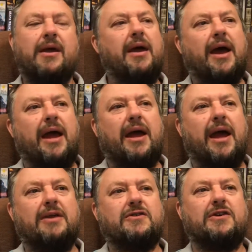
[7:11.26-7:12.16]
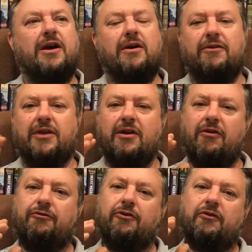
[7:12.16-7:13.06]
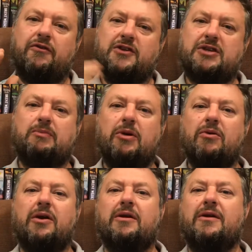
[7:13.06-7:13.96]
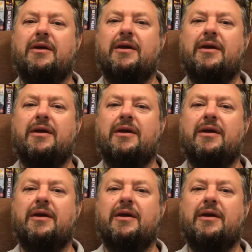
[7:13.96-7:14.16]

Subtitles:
And so if they're not full of the Spirit,